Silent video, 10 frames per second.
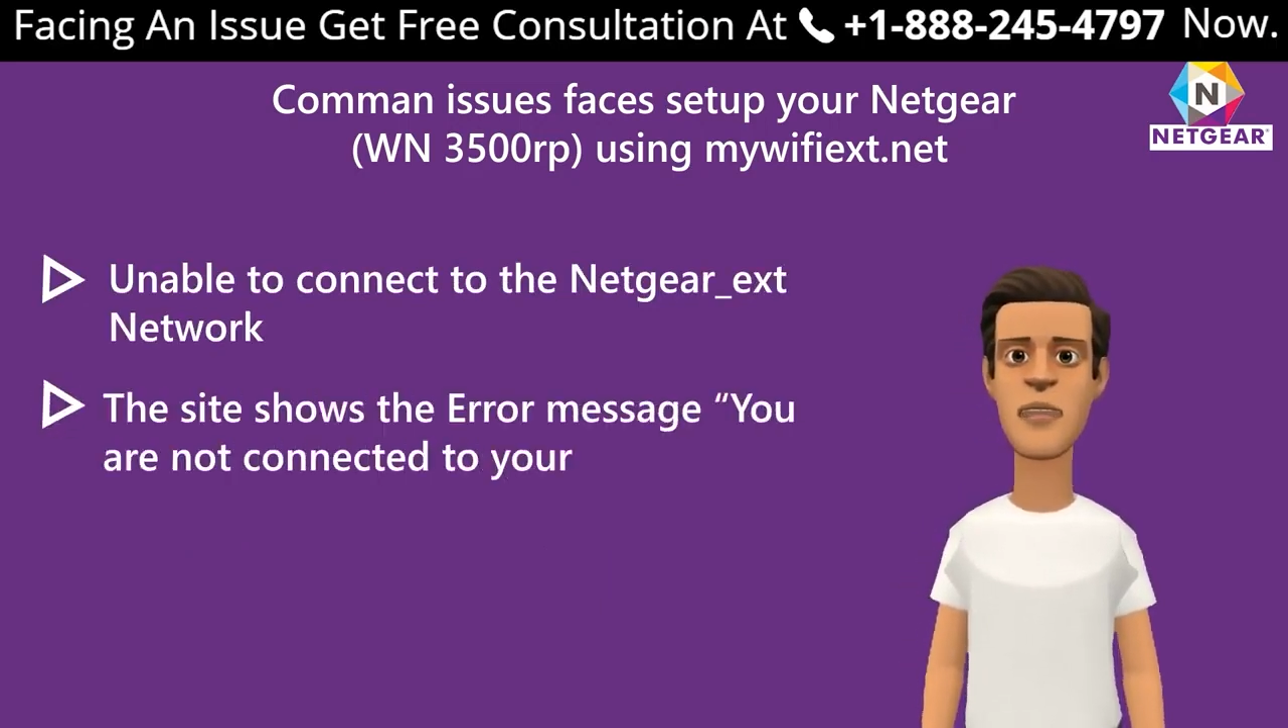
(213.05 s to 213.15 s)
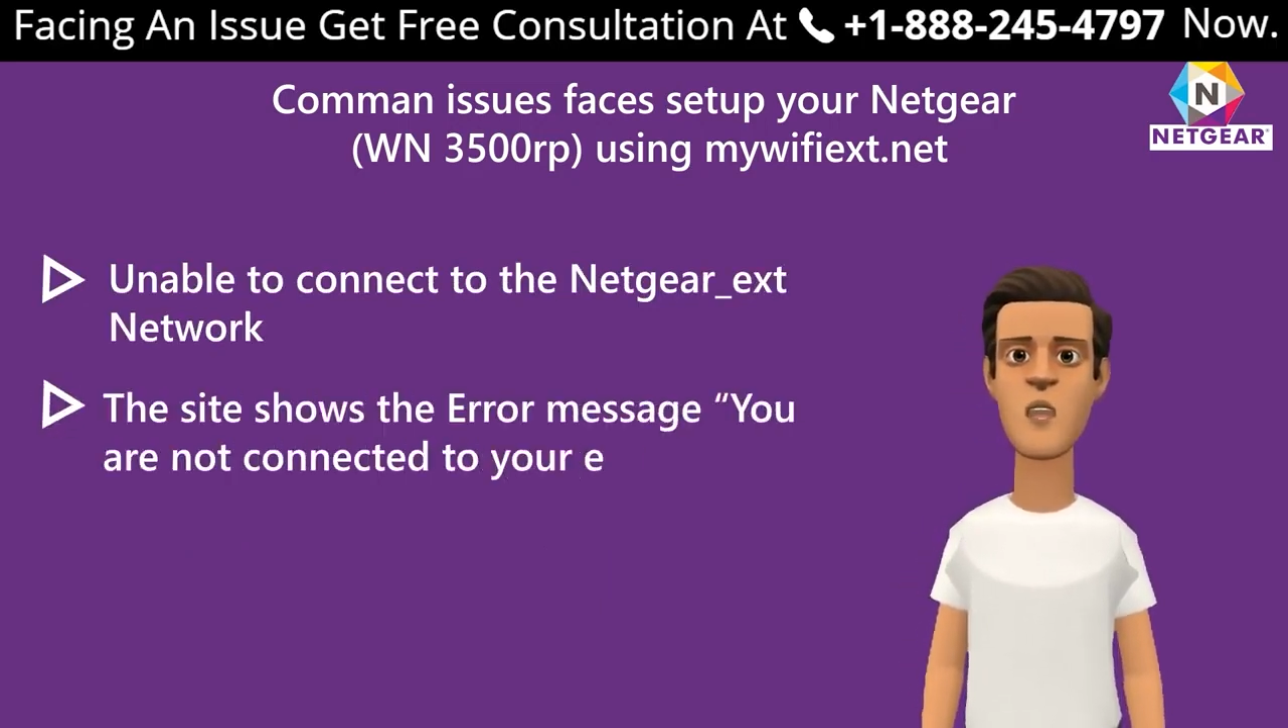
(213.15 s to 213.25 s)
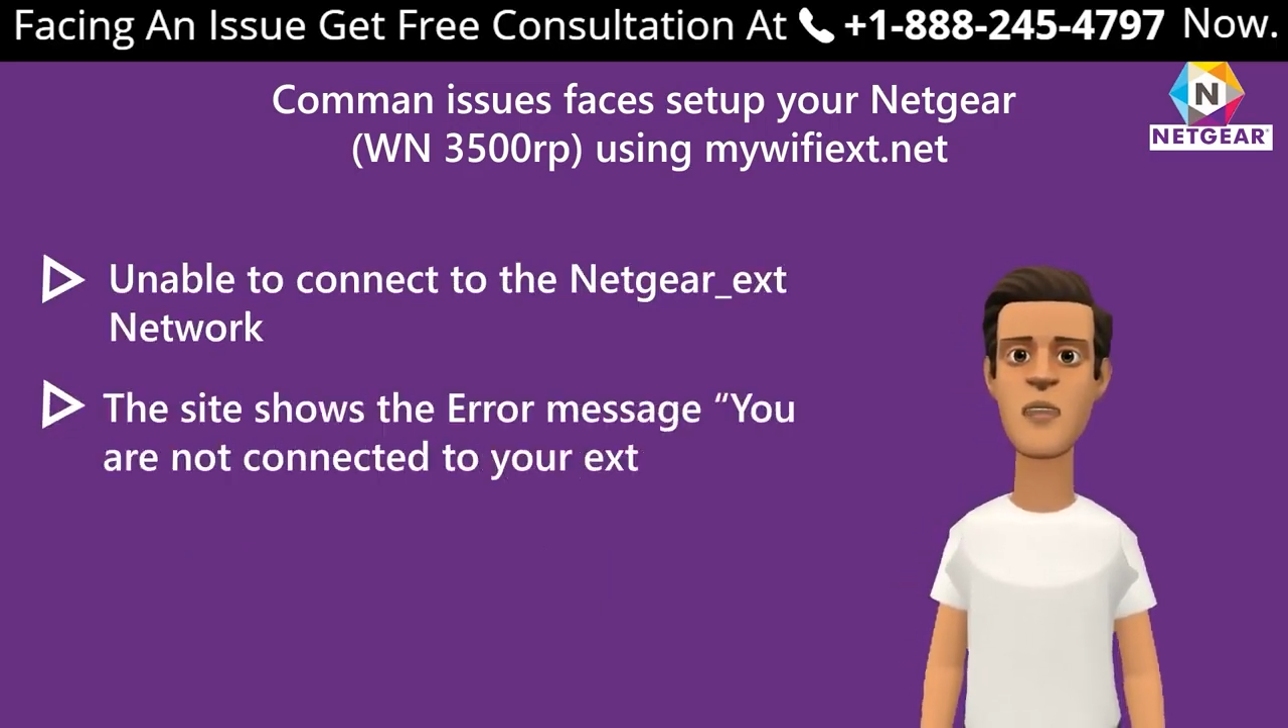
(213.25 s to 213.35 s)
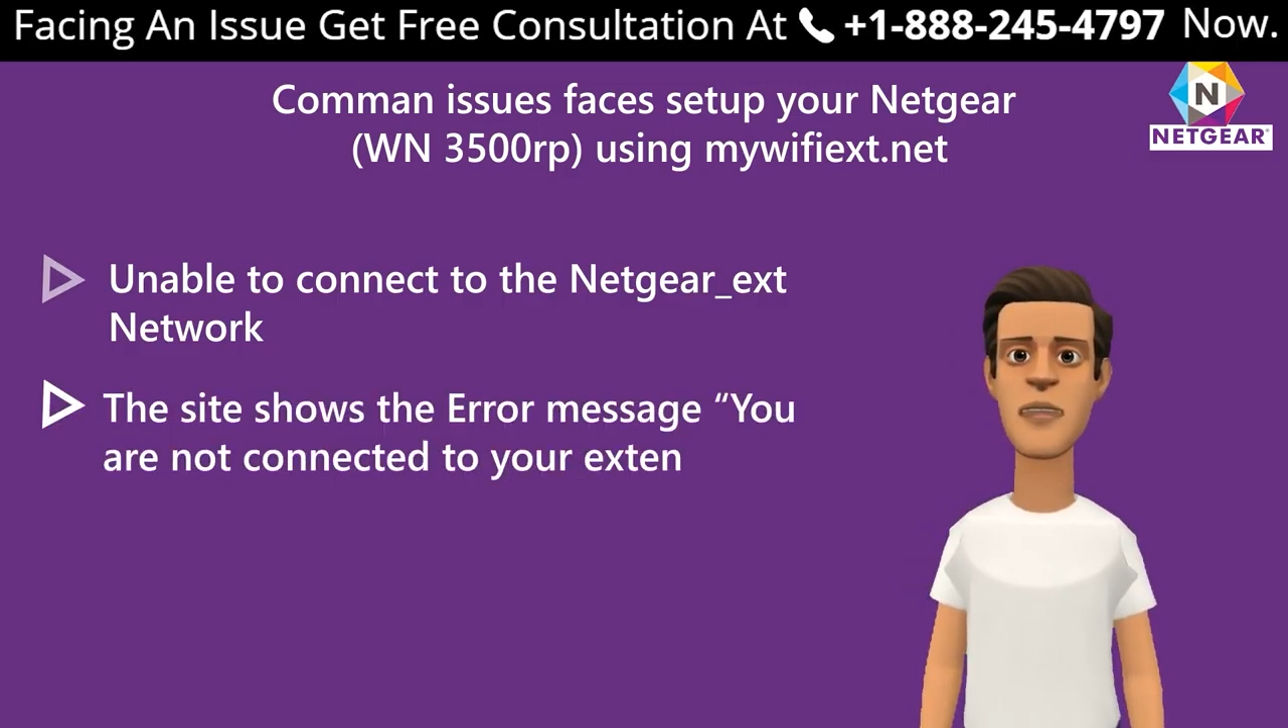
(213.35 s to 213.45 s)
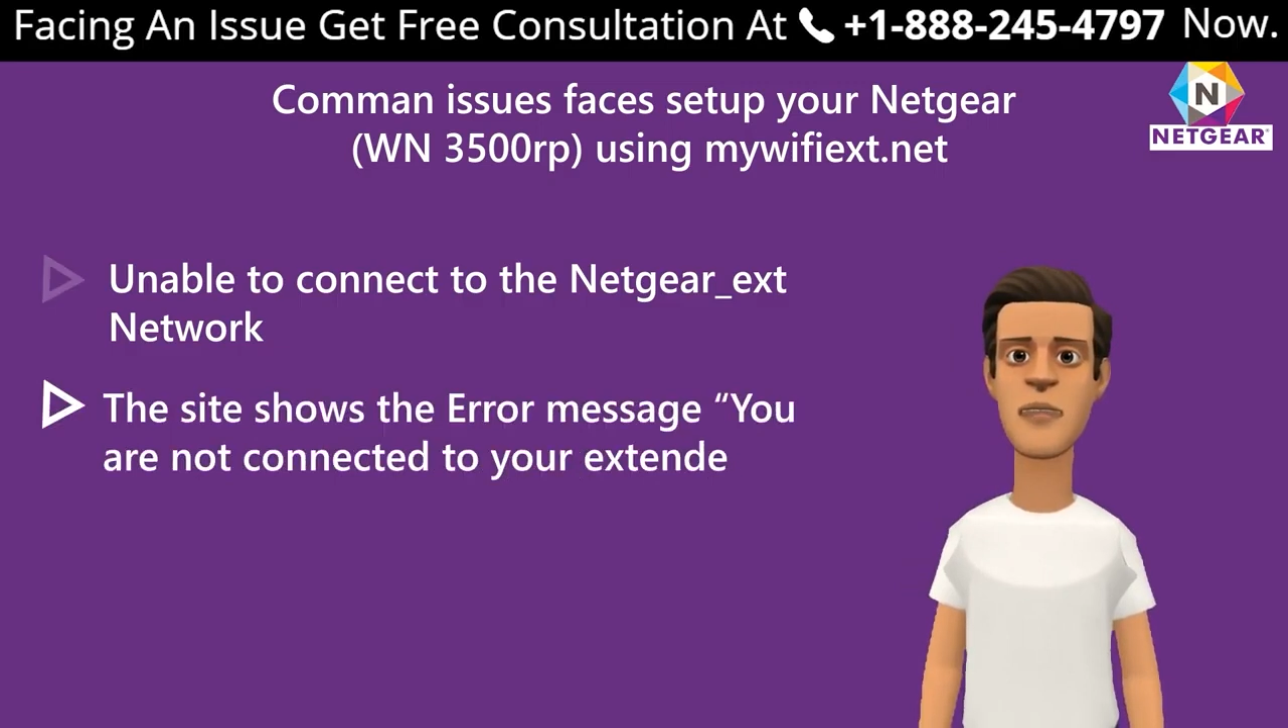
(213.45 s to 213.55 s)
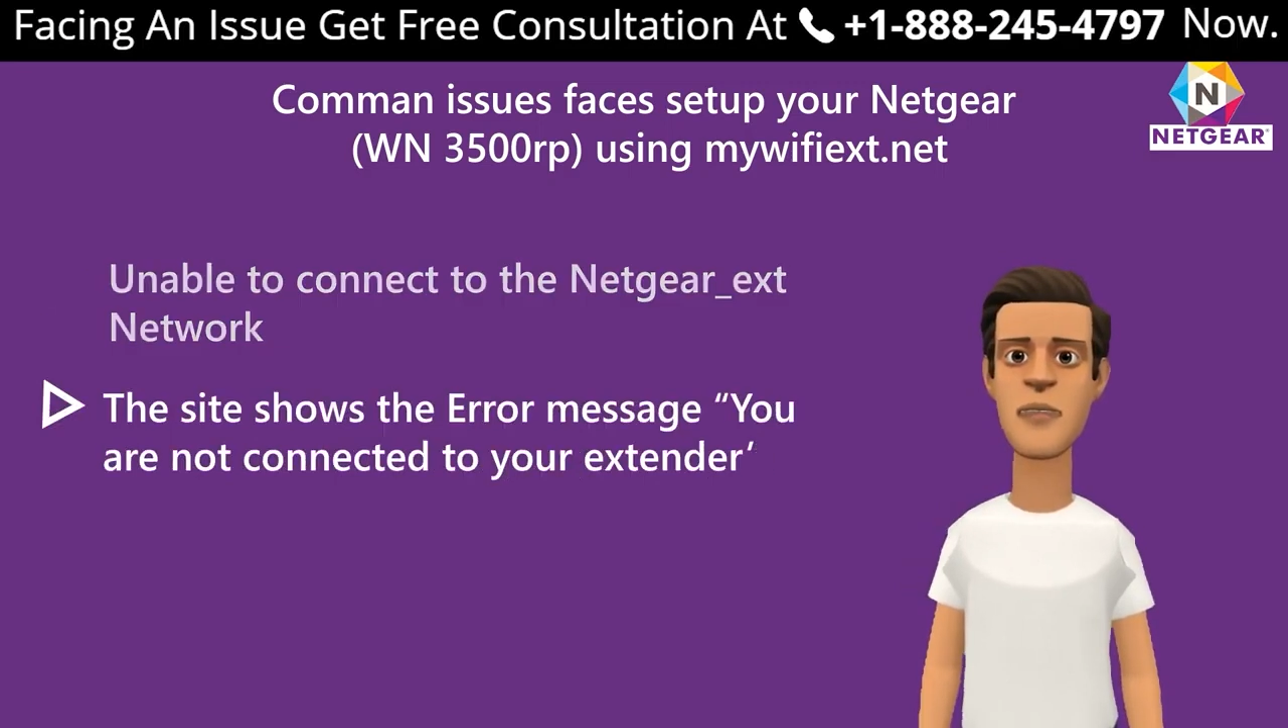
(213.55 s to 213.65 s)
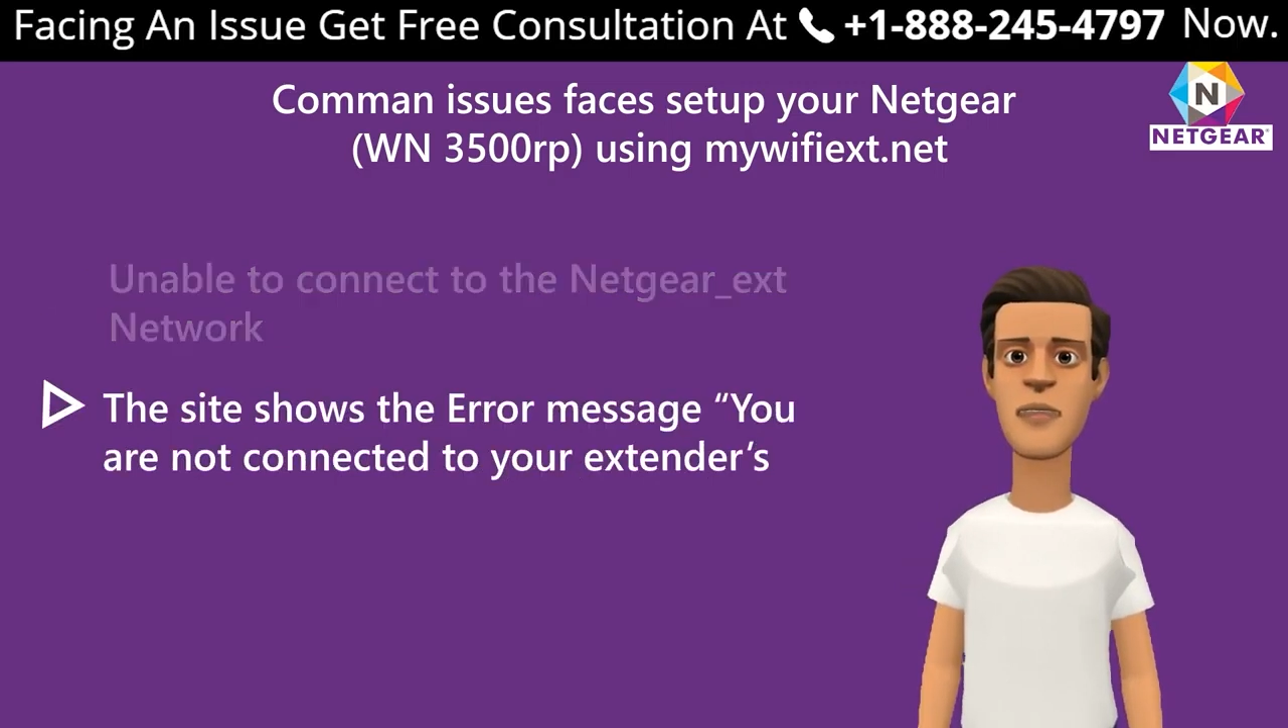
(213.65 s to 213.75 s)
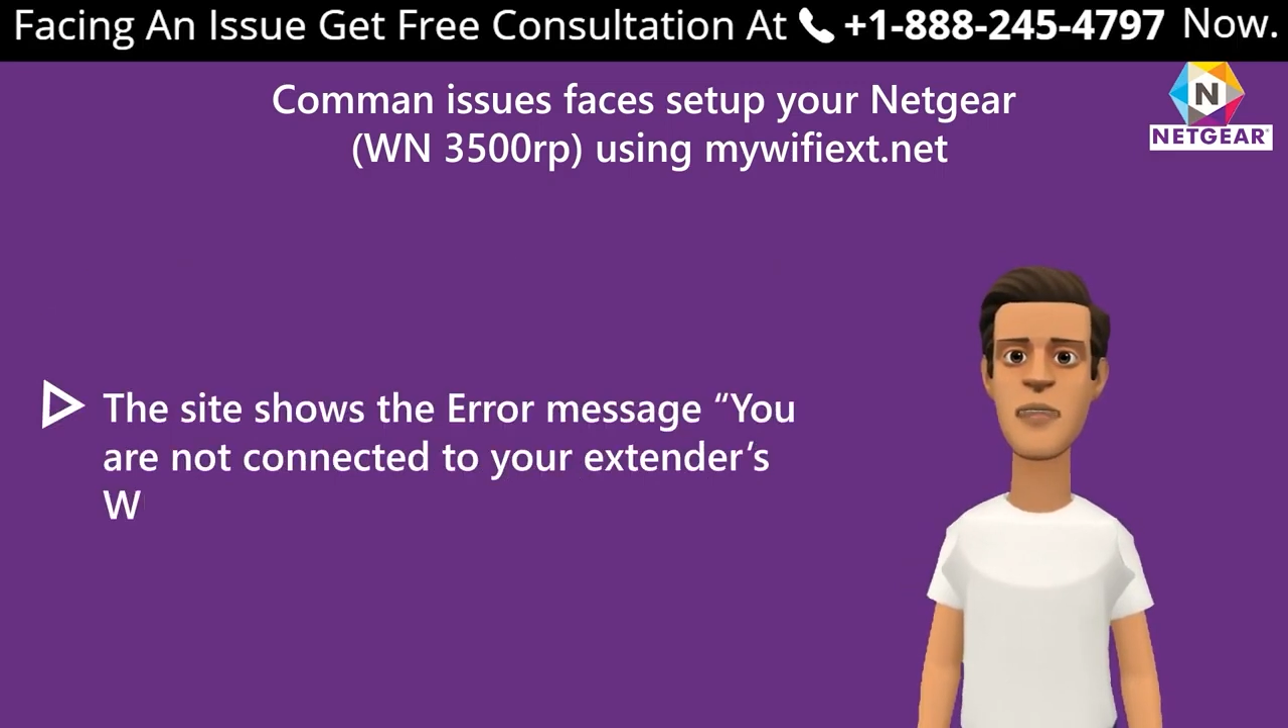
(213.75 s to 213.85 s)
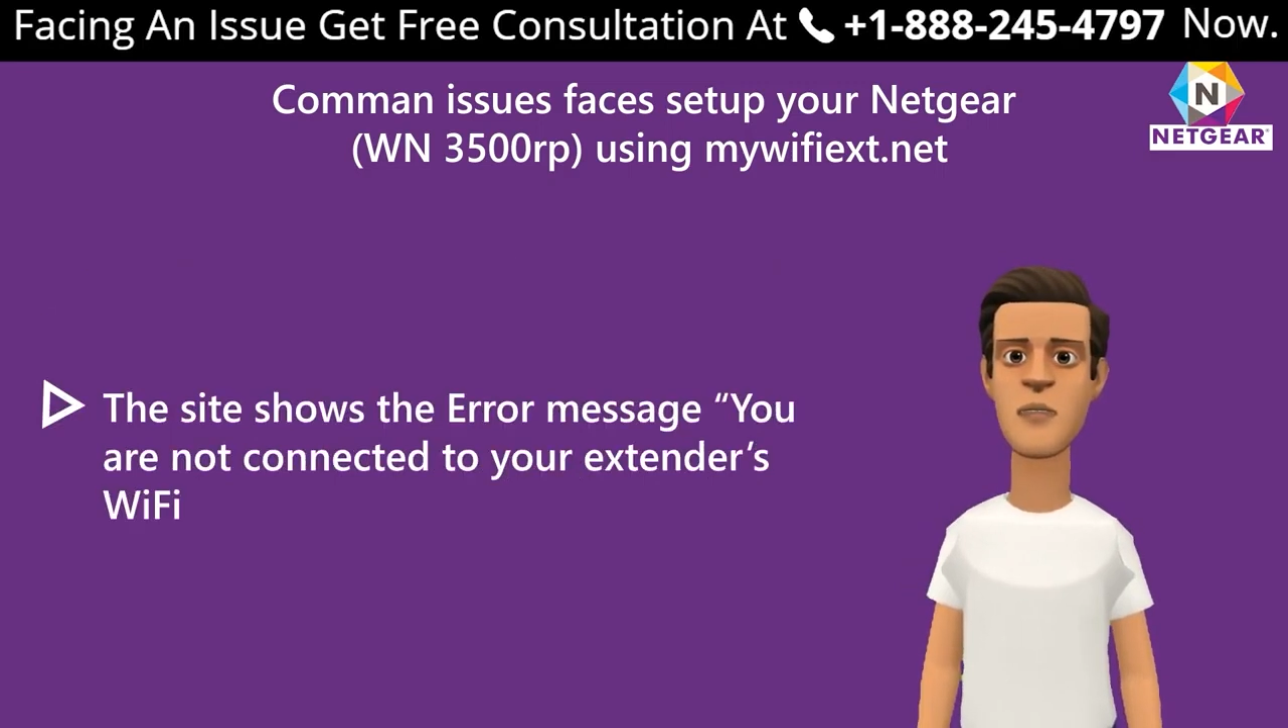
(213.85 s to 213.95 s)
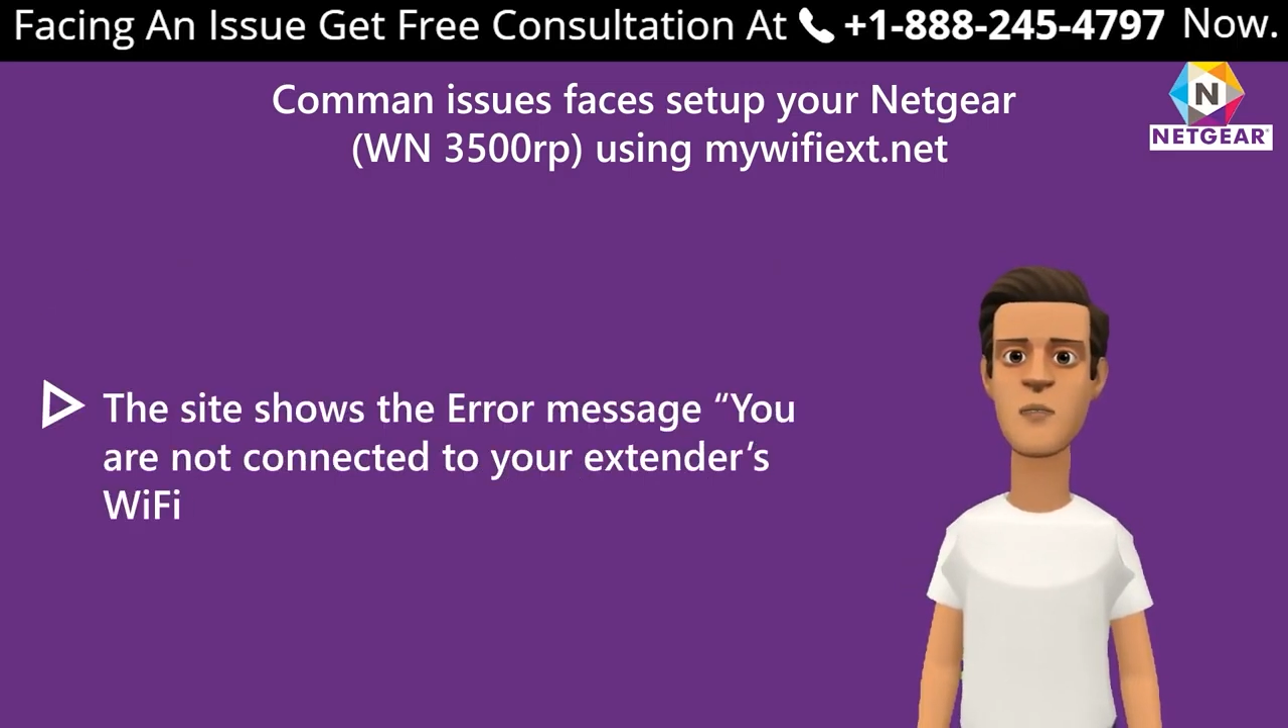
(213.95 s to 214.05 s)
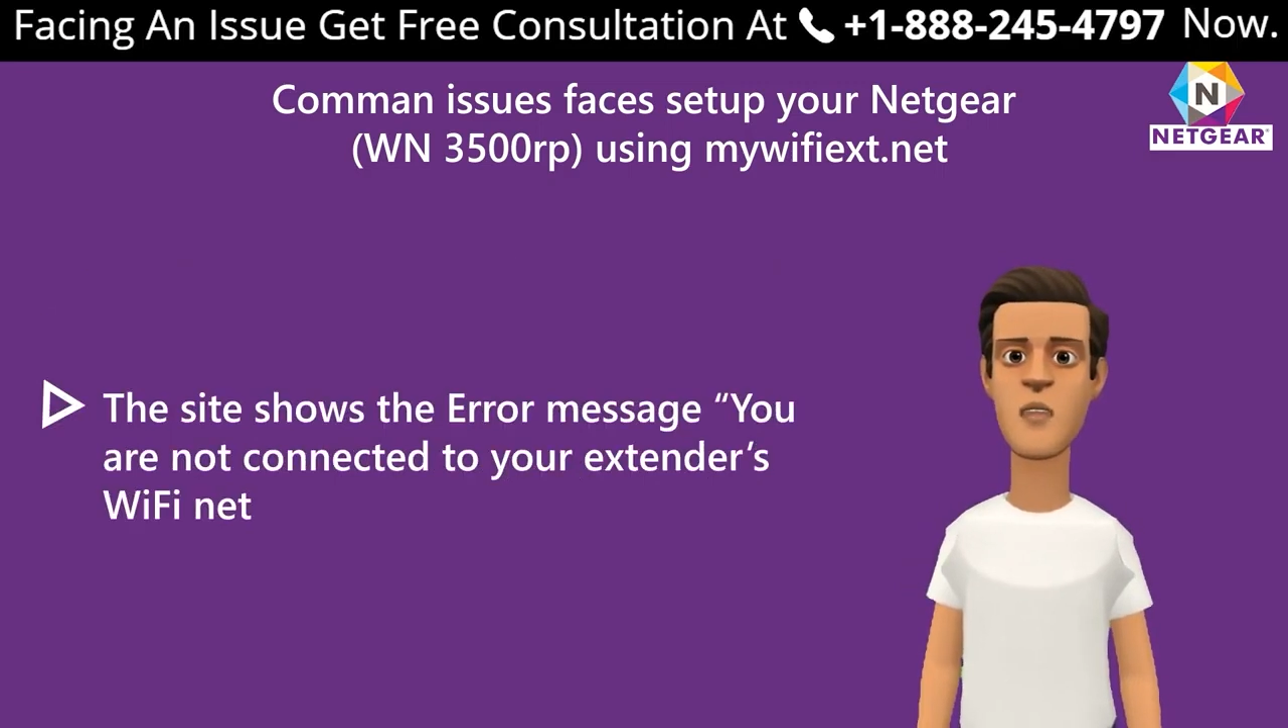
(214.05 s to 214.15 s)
to your extender's